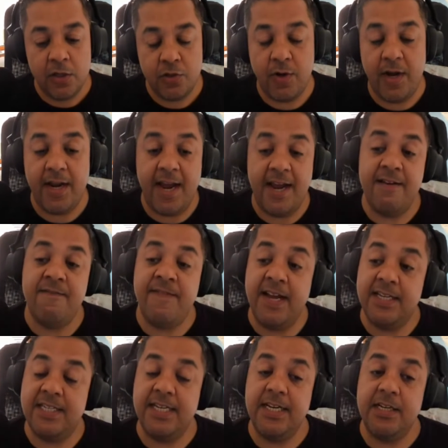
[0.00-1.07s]
So I
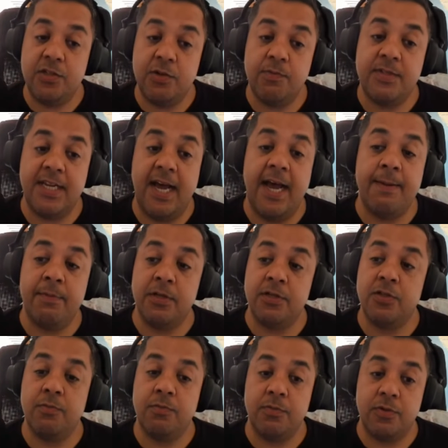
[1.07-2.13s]
invested some time
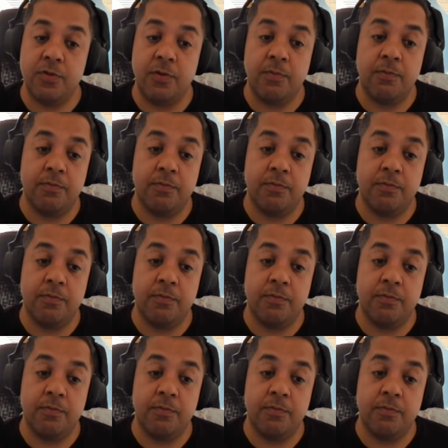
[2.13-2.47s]
and some